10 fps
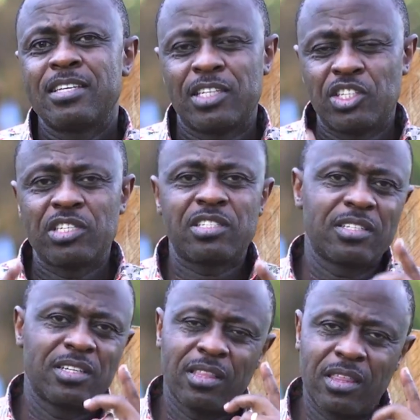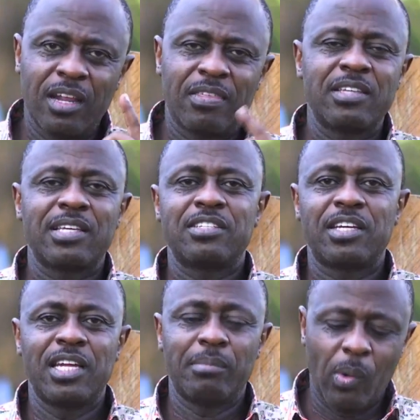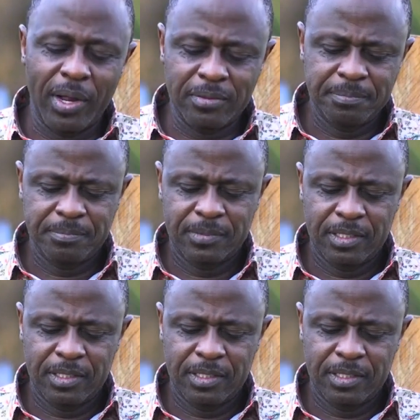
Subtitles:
suggests three things I said. Number one,